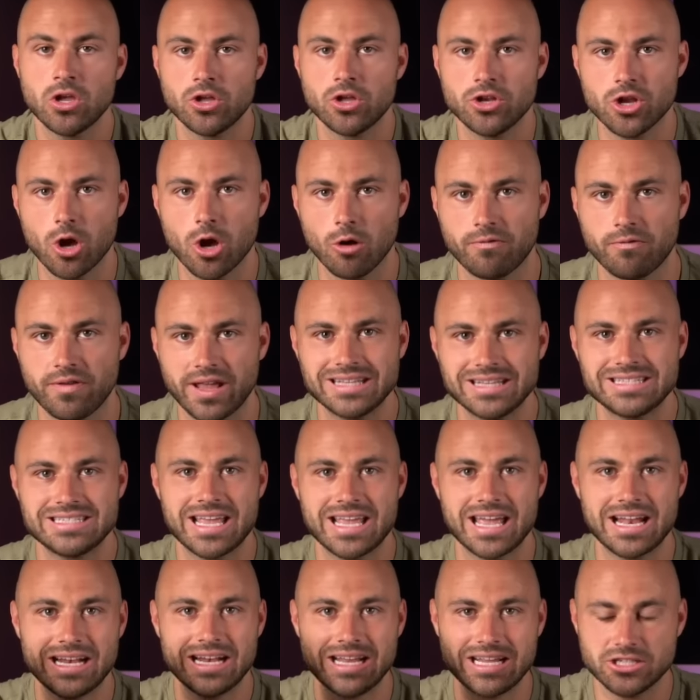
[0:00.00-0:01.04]
No fancy
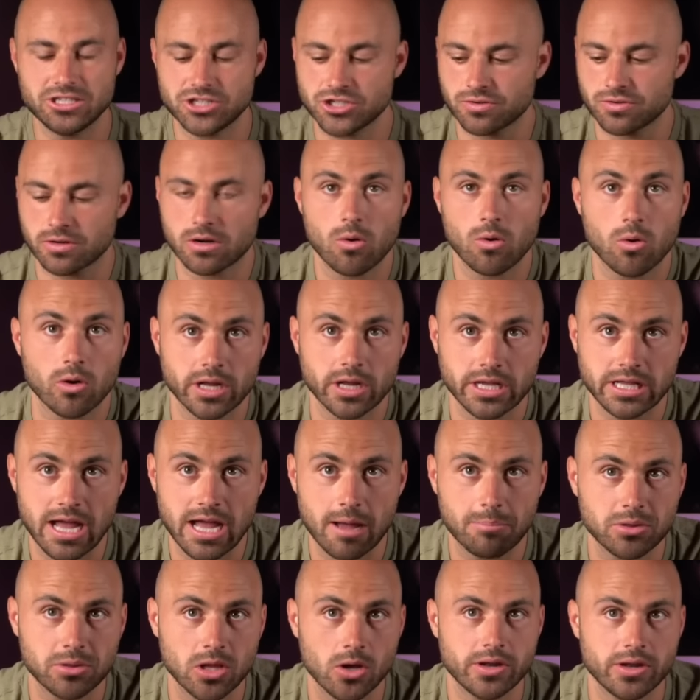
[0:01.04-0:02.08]
editing, just recording and
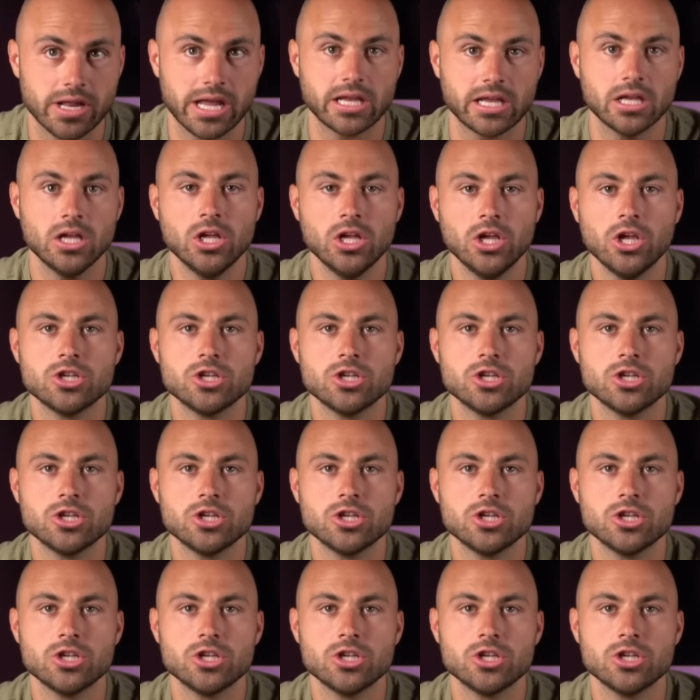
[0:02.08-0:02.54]
uploading.